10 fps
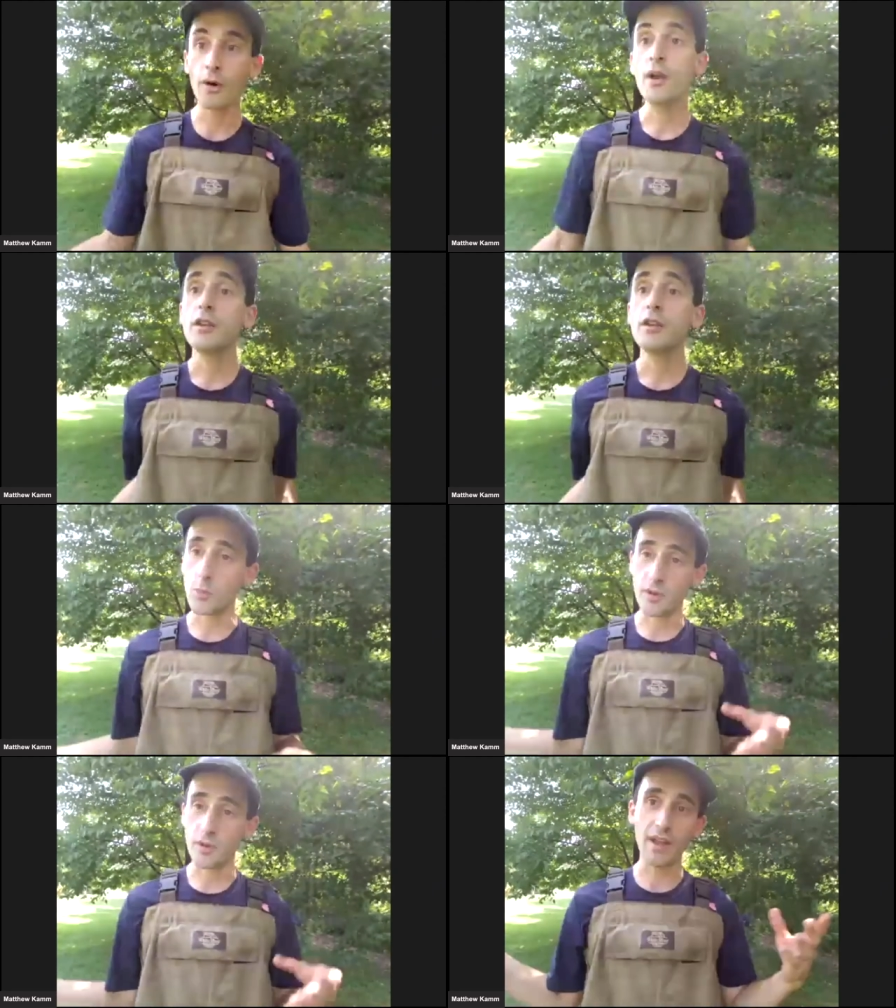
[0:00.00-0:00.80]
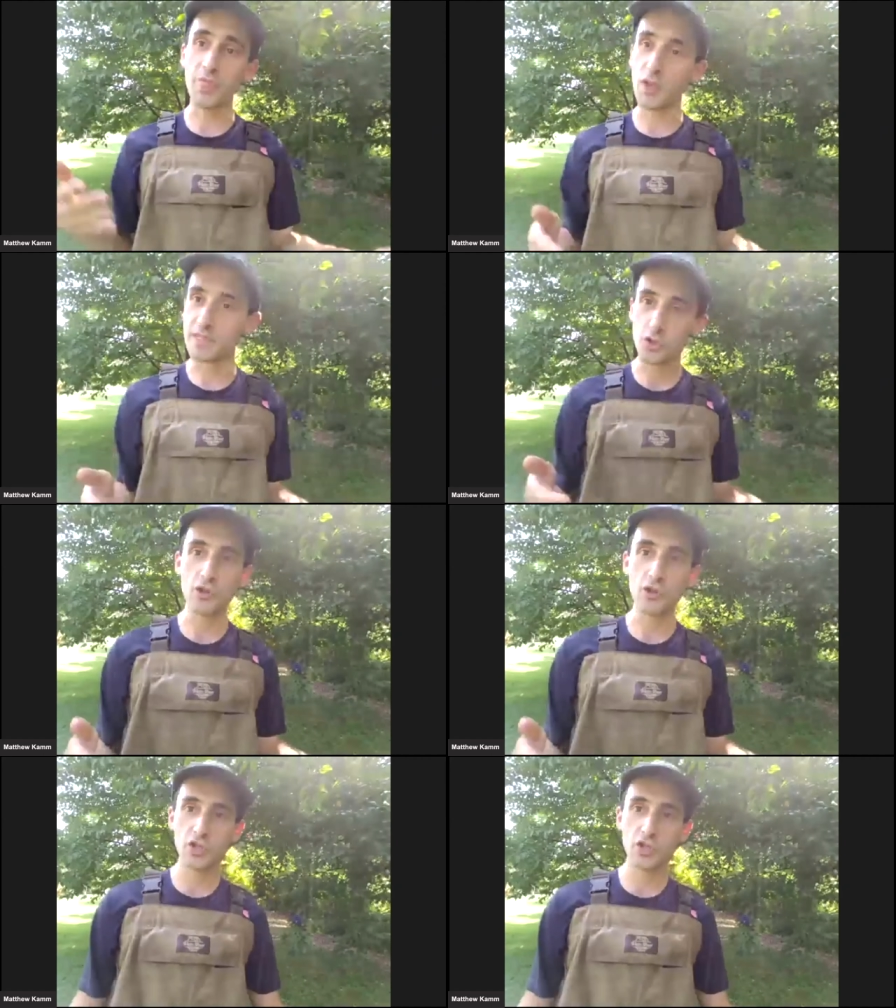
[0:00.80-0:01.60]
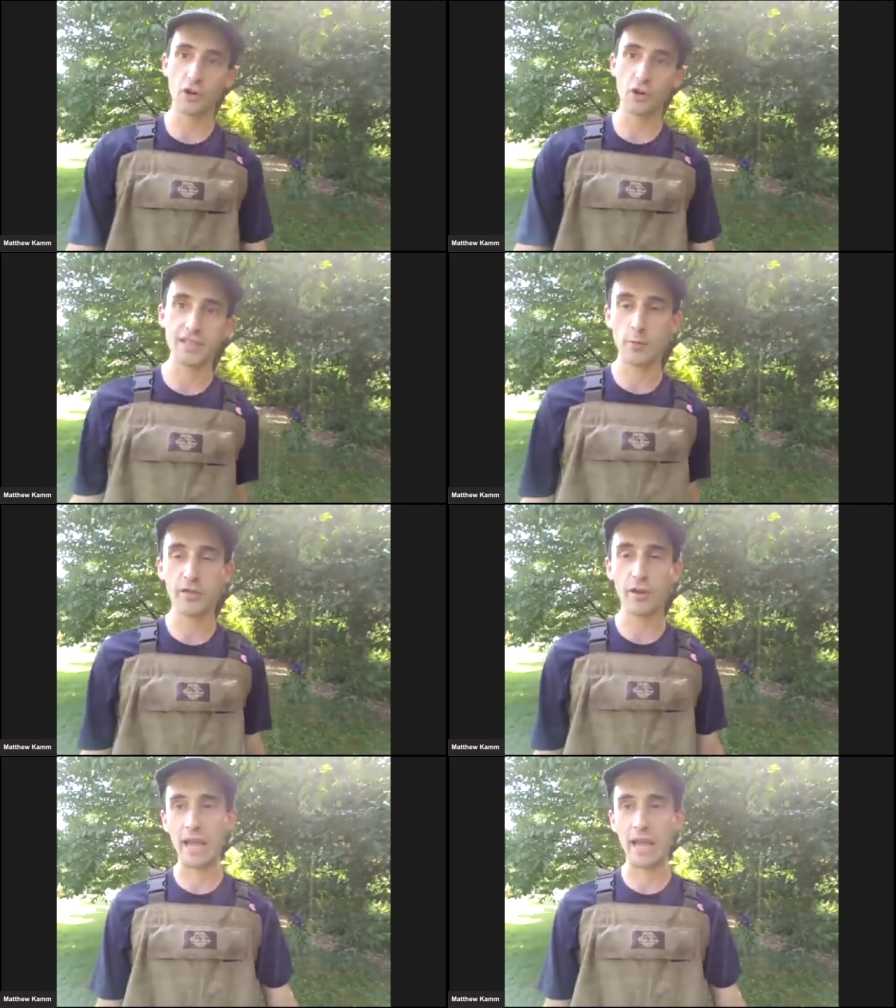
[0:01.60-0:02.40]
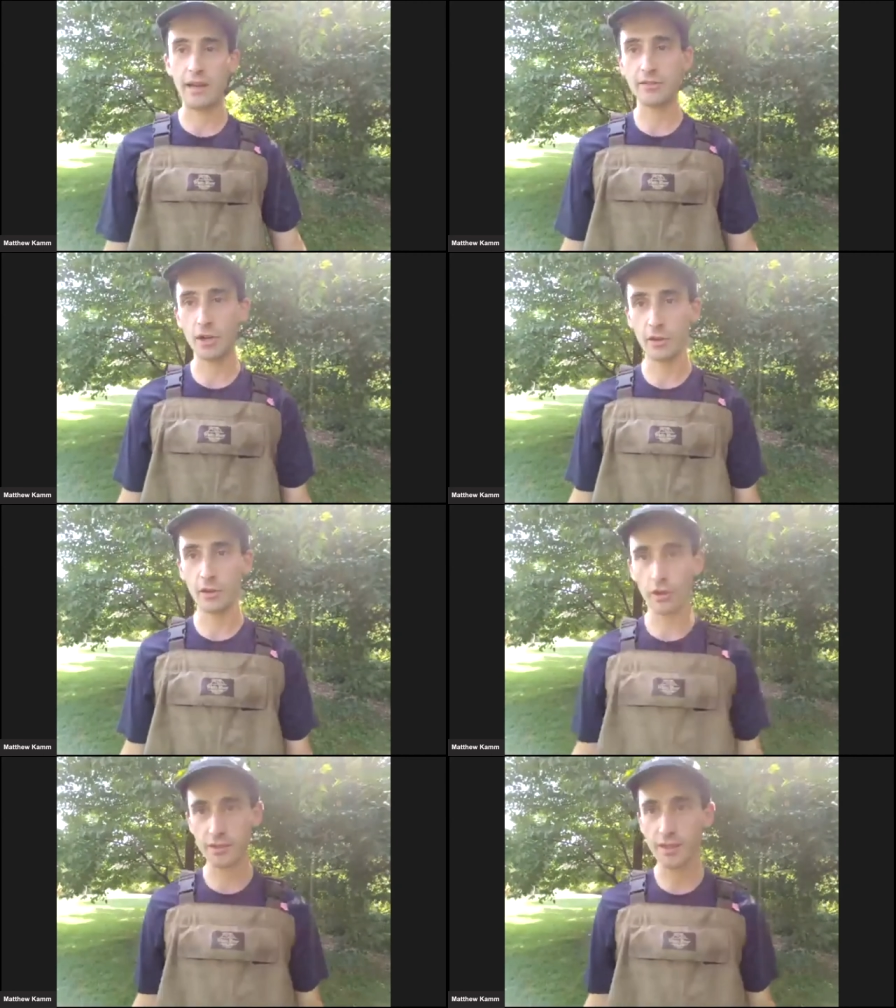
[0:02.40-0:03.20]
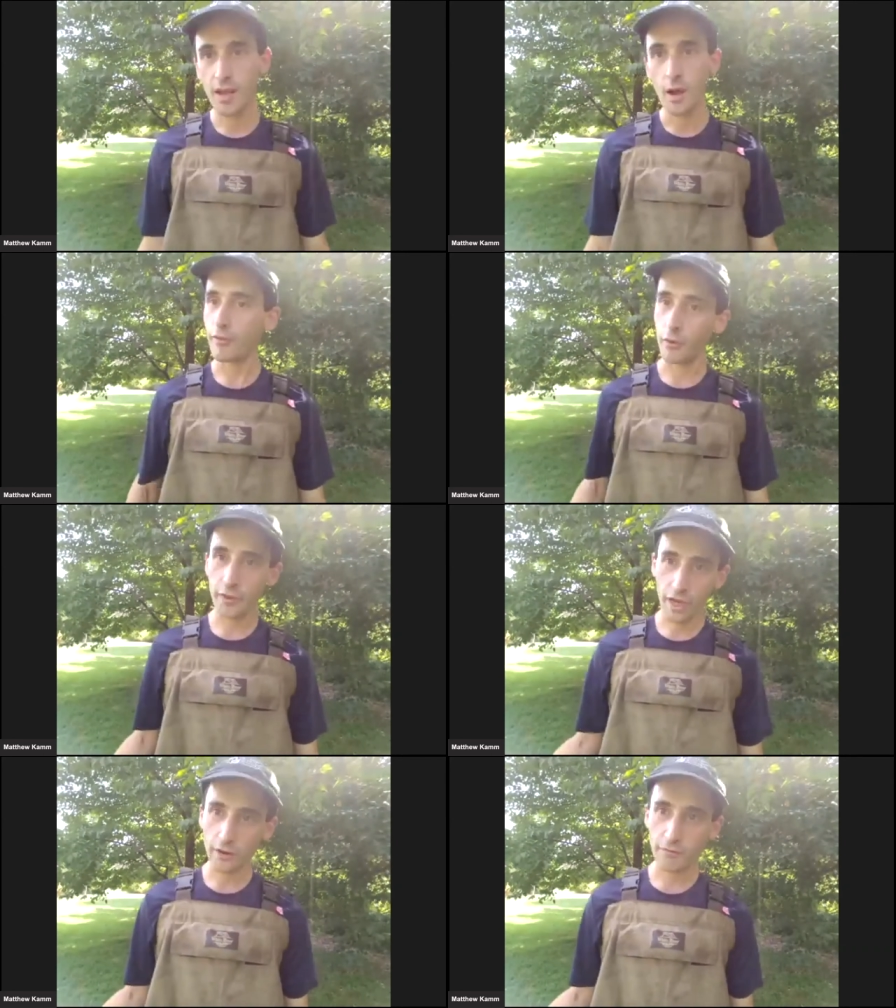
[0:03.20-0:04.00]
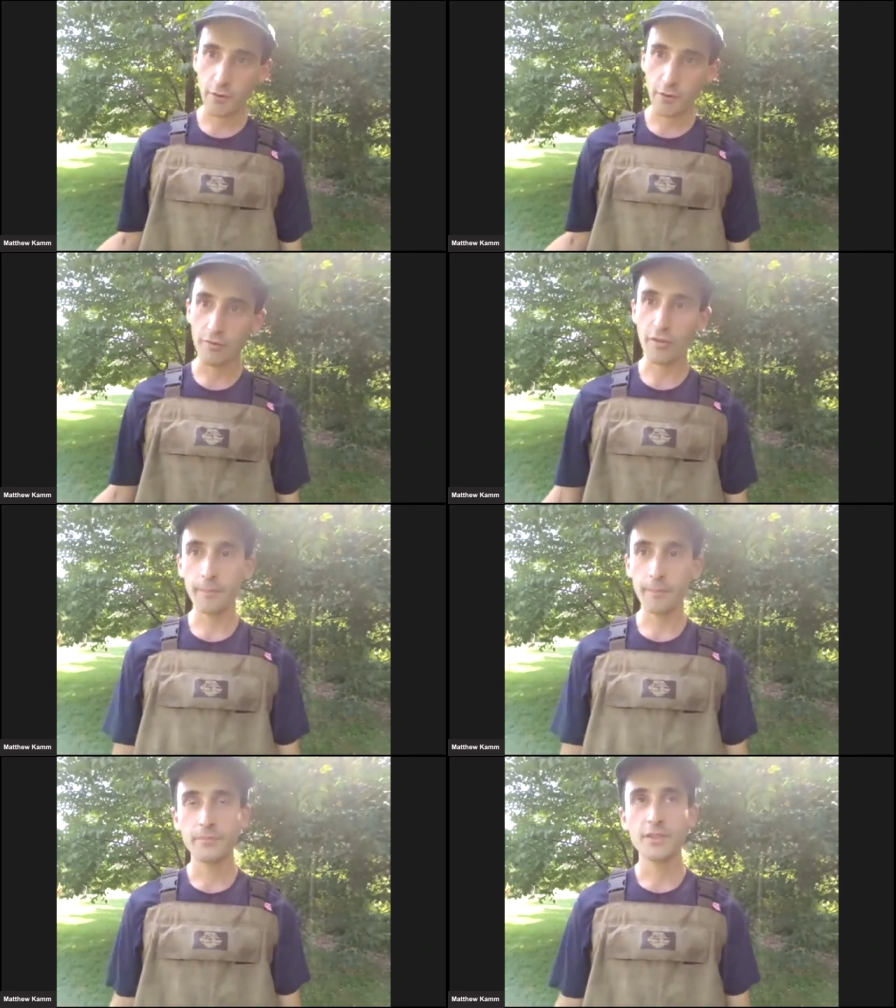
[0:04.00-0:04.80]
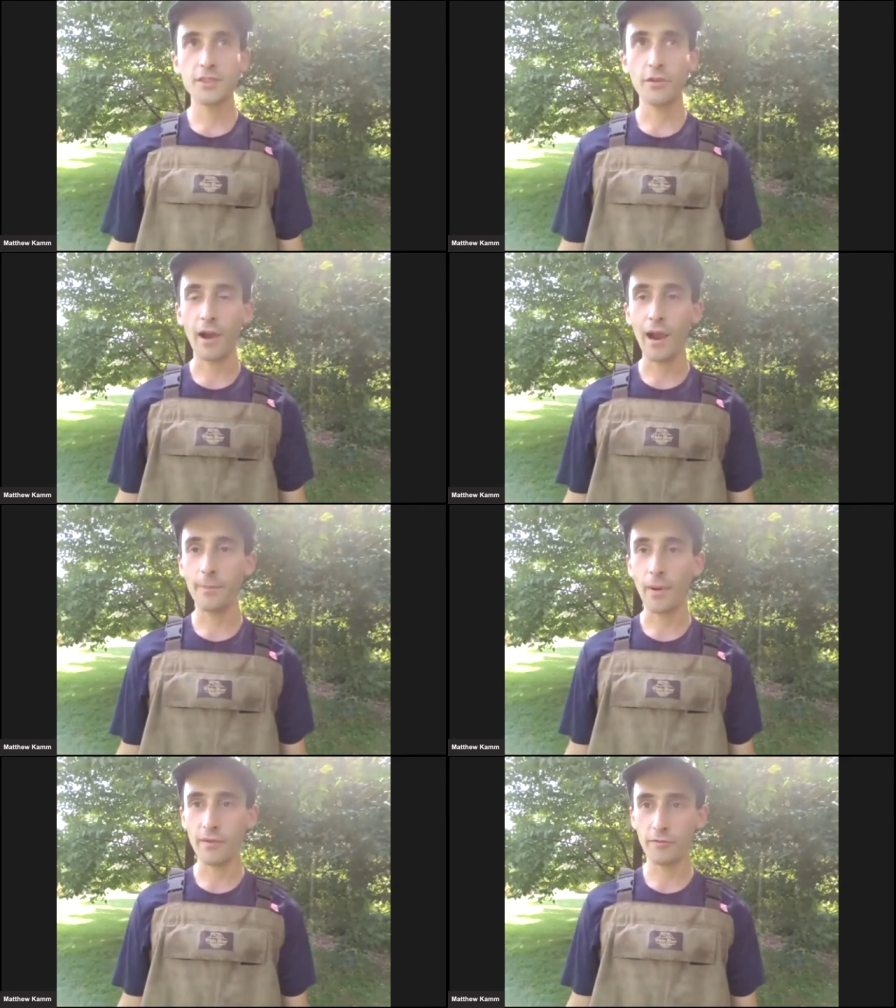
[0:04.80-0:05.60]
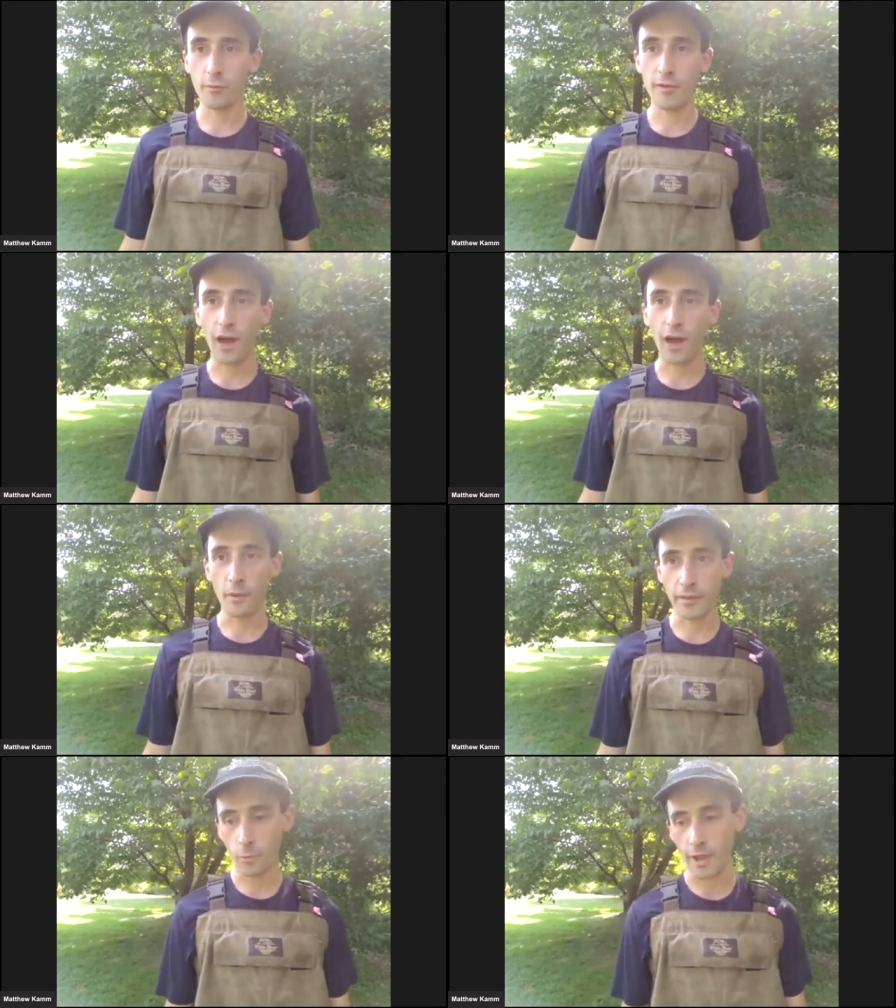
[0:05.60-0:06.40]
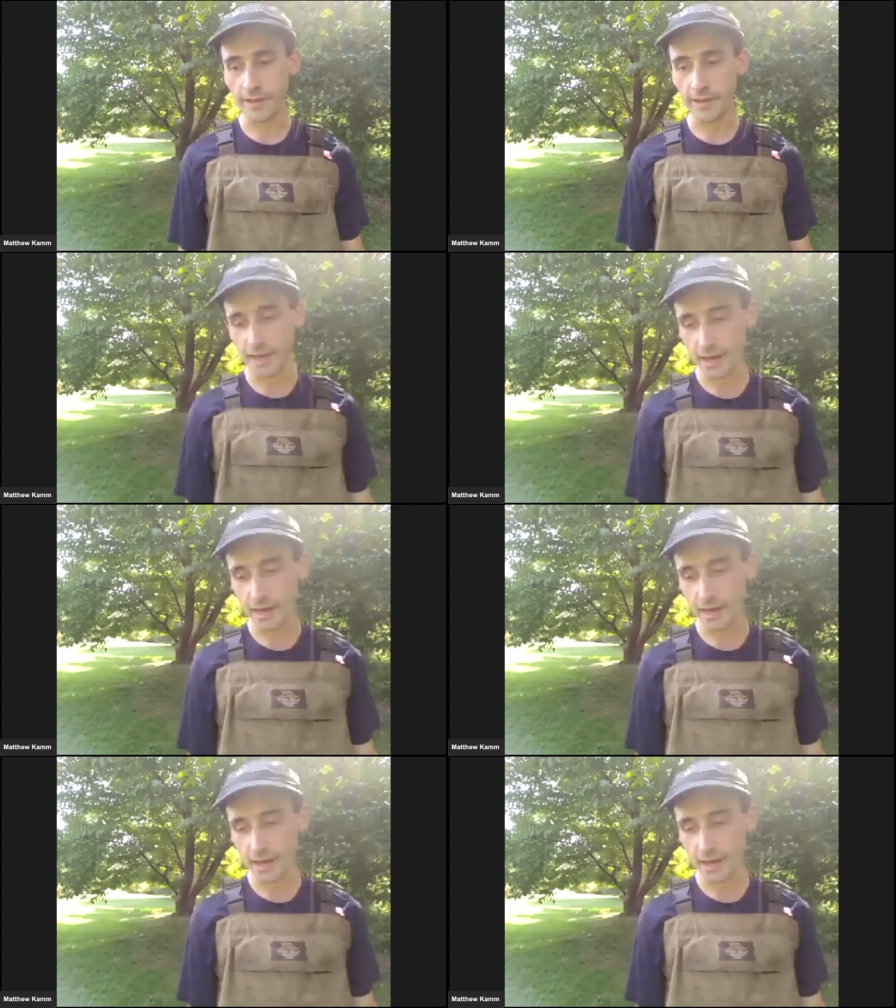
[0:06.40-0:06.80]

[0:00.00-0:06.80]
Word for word: So we've got those introduced turtles in with our native turtles. We've only caught a few of them so far, but we've, we've caught more than one here.